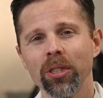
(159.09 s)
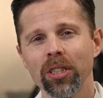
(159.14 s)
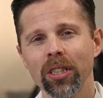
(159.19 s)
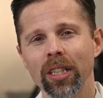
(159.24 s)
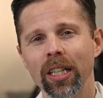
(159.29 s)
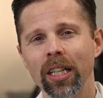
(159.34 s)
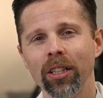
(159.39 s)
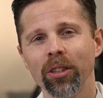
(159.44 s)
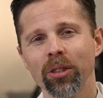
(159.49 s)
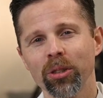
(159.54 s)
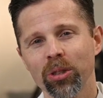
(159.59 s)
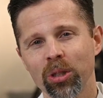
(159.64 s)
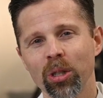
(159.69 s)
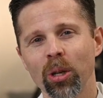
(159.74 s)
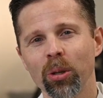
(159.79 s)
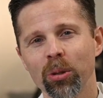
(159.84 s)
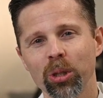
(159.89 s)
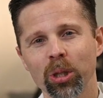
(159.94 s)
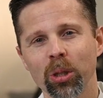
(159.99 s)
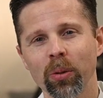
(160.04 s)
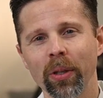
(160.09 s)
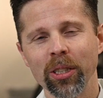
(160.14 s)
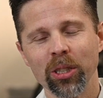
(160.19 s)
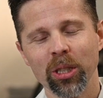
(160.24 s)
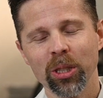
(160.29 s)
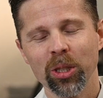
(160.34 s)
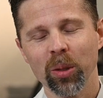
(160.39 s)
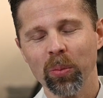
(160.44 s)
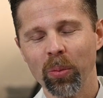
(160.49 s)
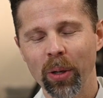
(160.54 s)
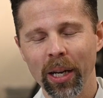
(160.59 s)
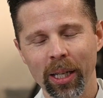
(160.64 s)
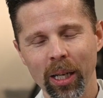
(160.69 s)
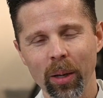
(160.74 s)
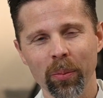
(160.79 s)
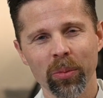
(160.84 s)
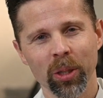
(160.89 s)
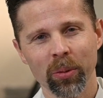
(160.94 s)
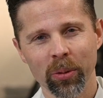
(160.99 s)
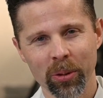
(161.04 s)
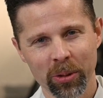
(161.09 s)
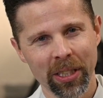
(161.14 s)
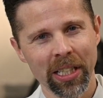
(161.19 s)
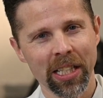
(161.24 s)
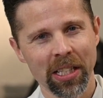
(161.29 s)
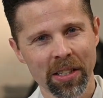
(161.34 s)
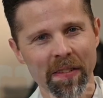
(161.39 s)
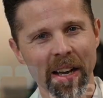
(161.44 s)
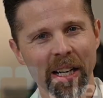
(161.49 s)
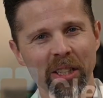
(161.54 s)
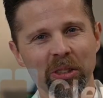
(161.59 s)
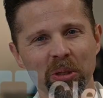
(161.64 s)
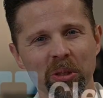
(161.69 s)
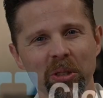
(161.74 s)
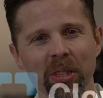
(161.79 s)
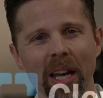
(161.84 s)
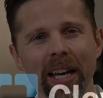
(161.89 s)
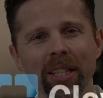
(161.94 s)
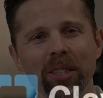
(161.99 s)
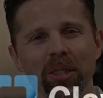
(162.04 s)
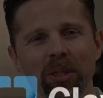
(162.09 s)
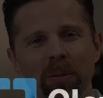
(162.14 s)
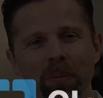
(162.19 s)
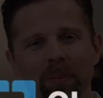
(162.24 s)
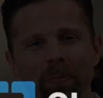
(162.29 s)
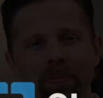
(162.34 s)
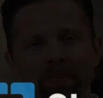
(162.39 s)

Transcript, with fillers: skiing or snowshoeing just to break up the routine of exercise.